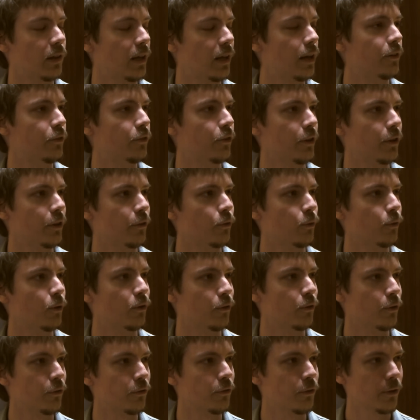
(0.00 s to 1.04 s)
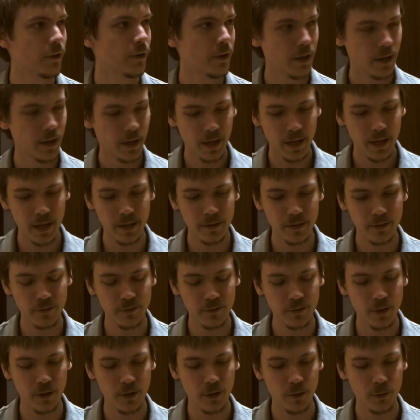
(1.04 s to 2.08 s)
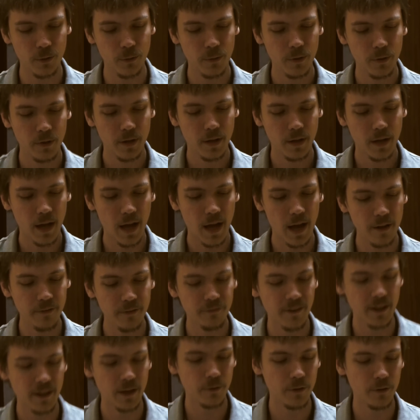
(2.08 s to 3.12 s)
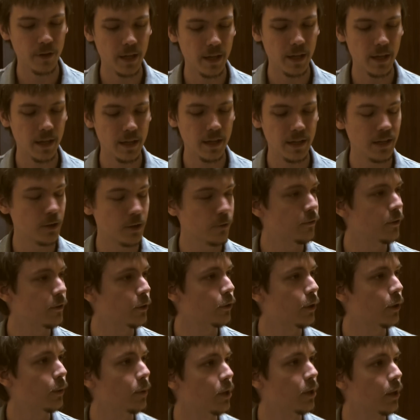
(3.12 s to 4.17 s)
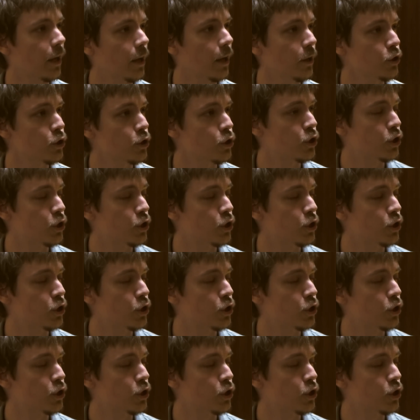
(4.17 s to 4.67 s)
logic controllers. Mm-hmm. And so I found a near field communication